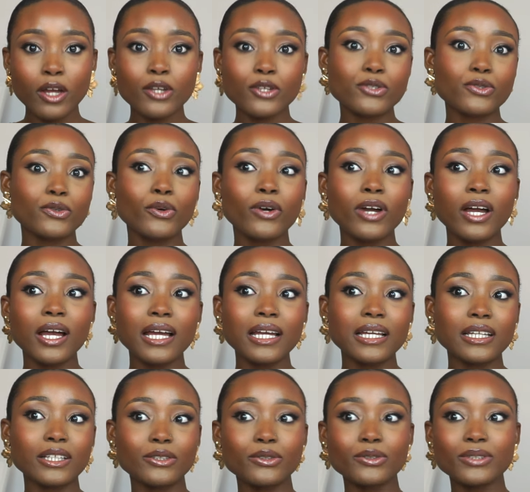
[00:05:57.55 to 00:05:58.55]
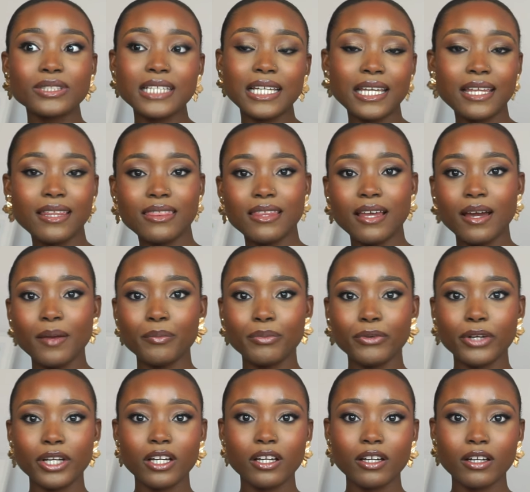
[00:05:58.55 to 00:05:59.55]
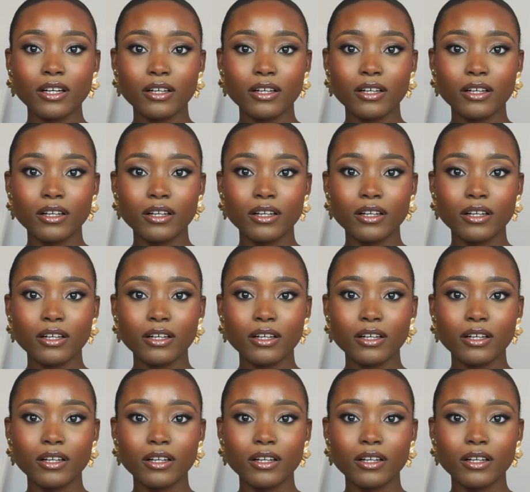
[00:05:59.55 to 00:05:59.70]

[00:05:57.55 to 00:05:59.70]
So, you know, taking that break